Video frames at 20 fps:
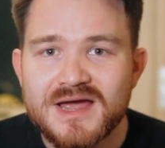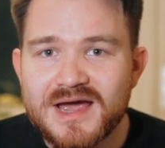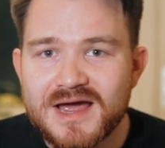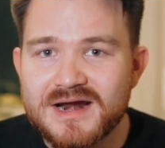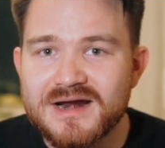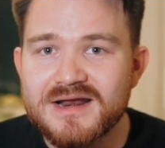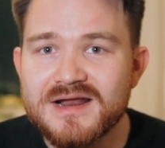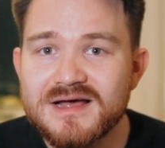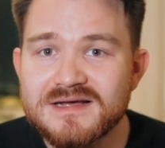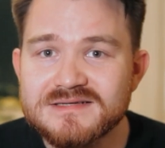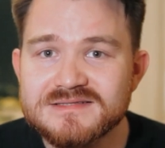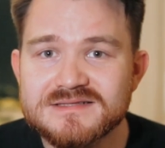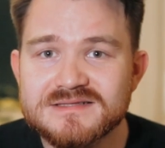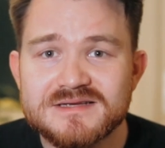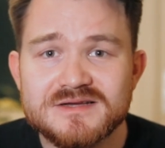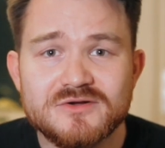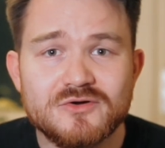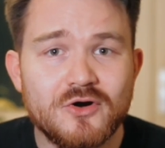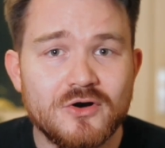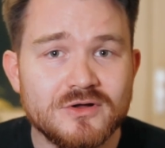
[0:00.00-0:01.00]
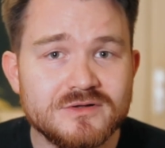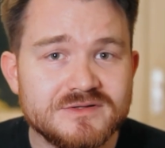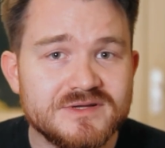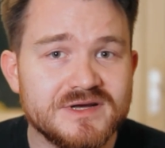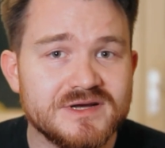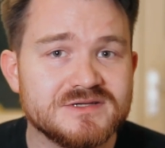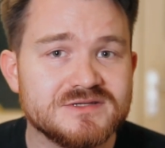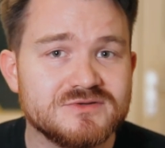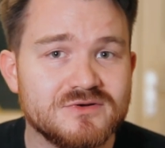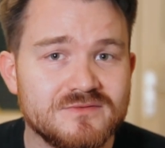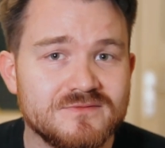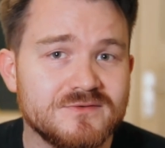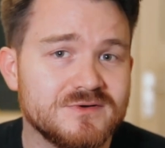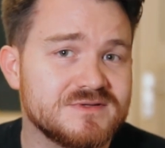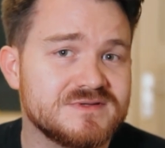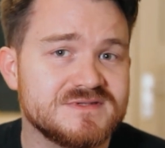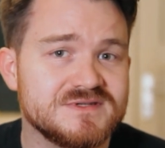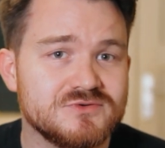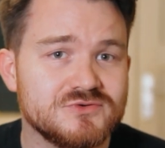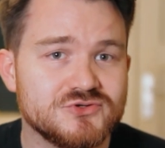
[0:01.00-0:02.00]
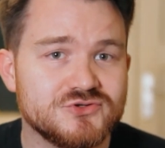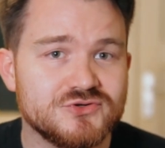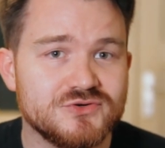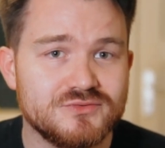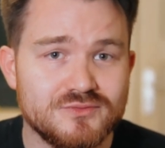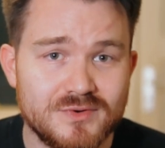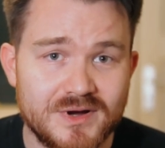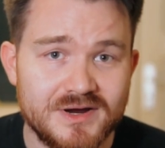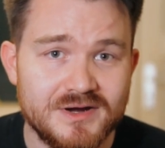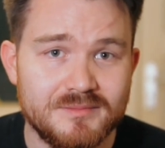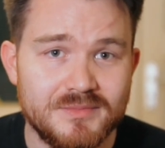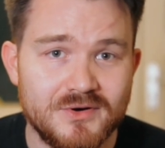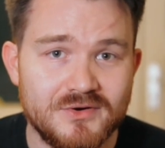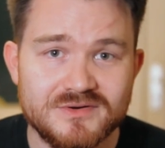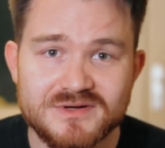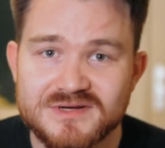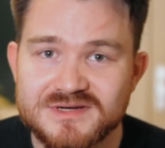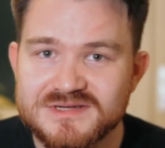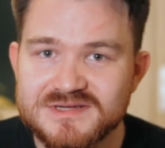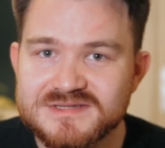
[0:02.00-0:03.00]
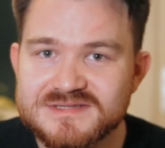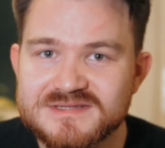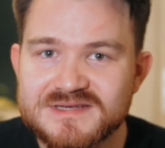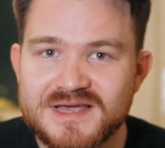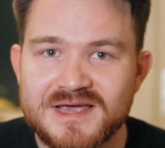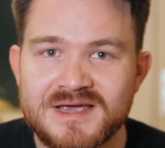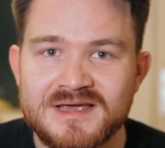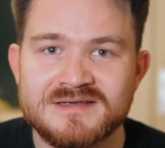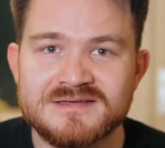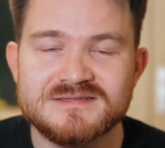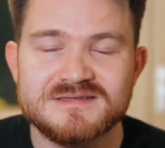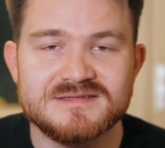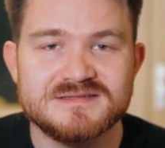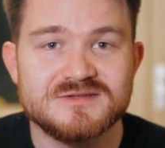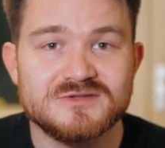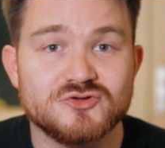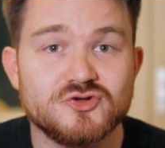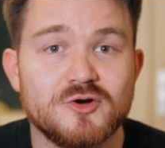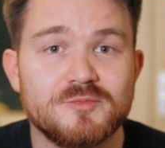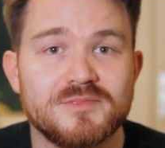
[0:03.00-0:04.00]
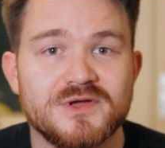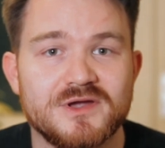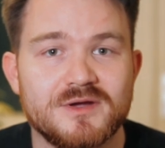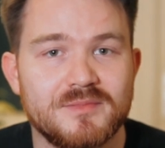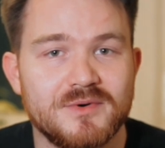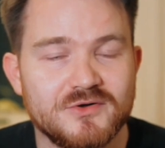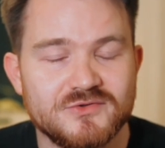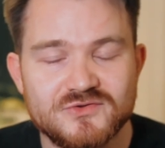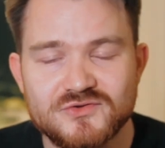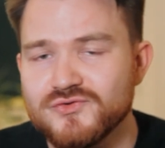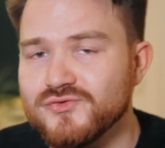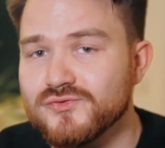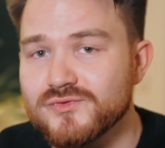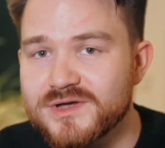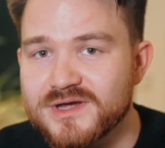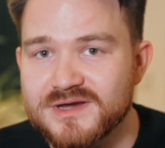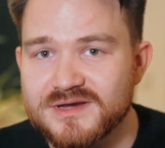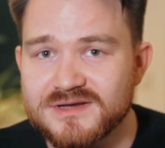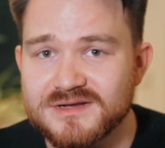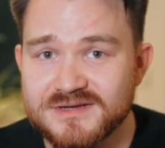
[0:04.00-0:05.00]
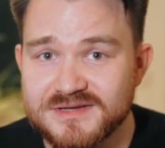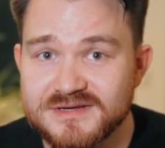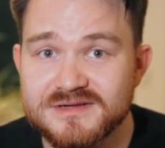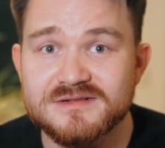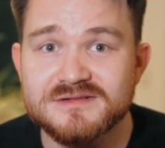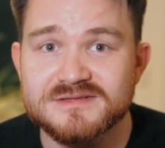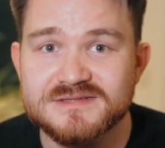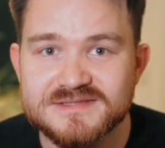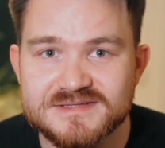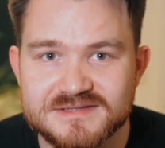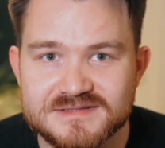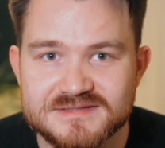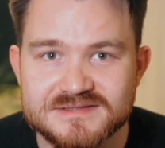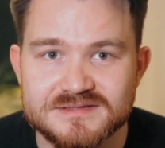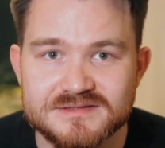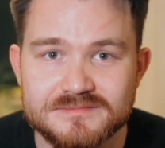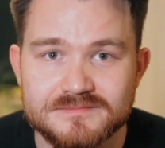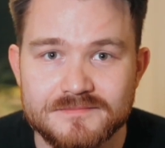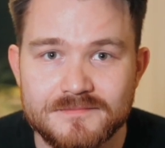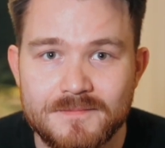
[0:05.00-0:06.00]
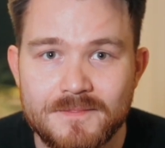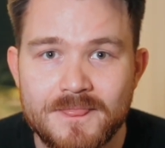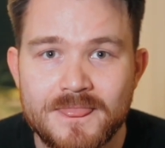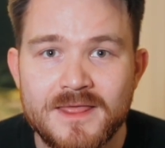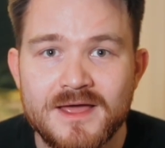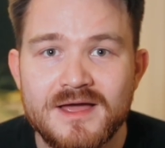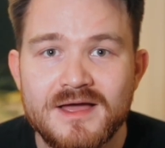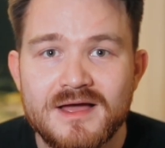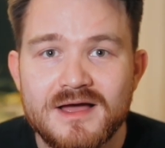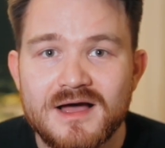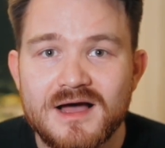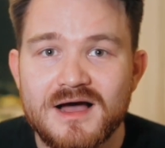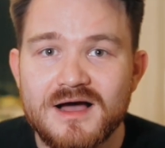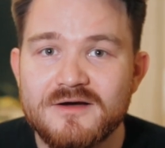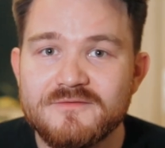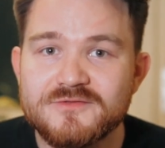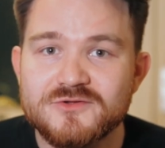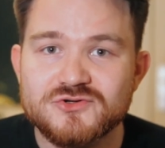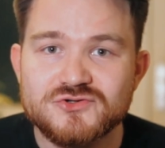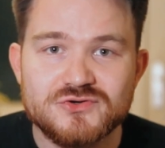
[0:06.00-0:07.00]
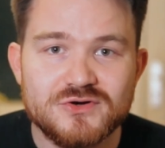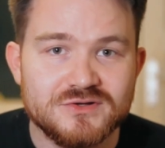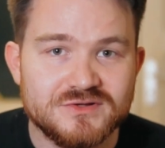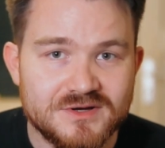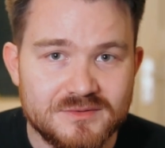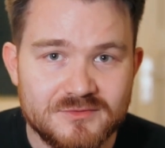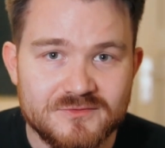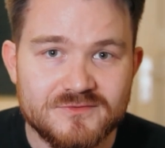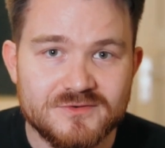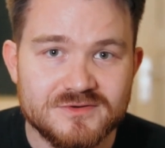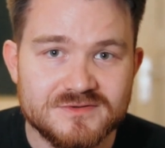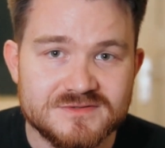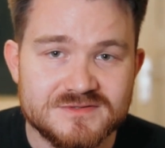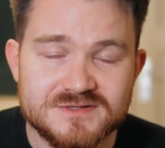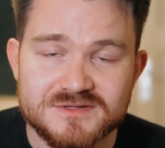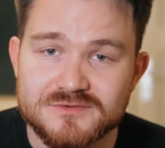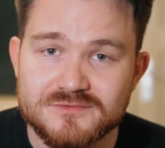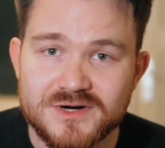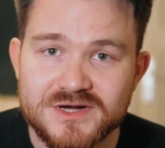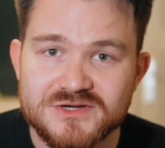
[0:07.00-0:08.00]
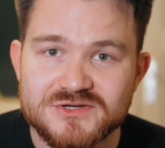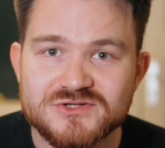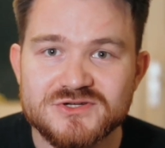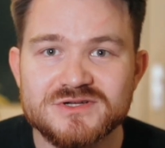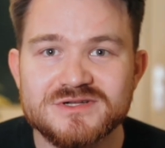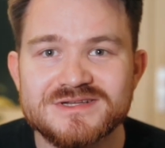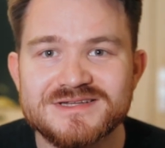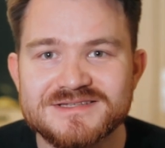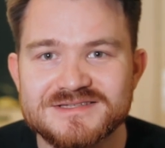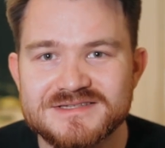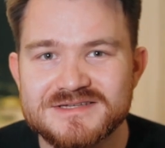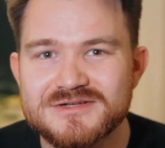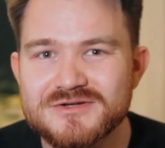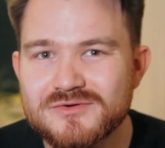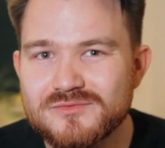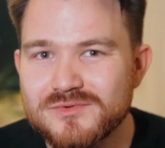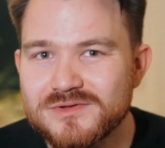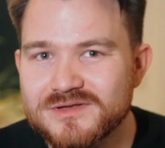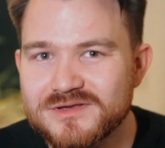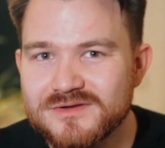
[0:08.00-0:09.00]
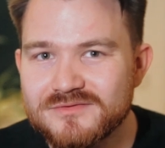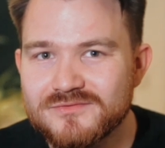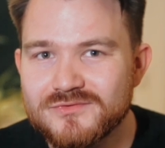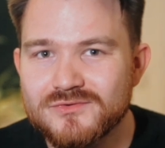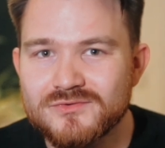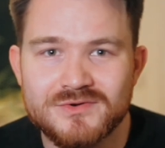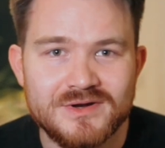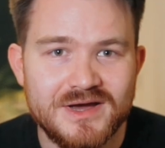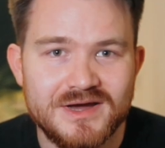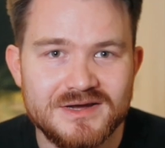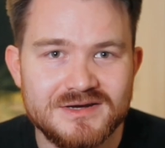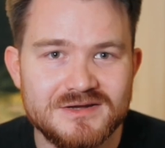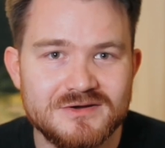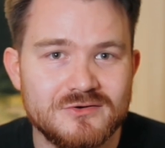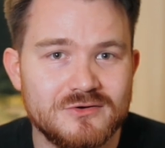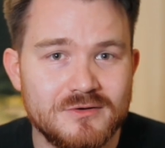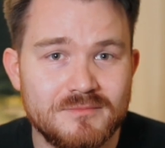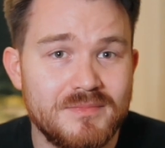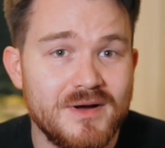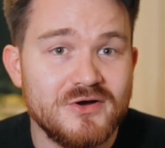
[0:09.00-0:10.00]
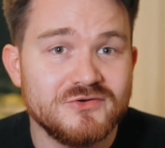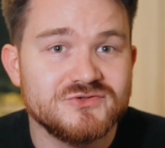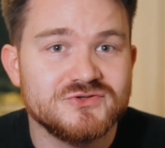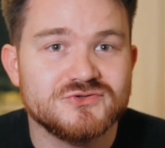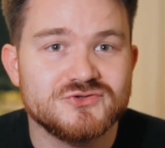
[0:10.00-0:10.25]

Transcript: and lastly context on what Zeno should write about. In this case, it's a topic about the UK legal system. After a short time of consideration, Zeno will give you an idea about your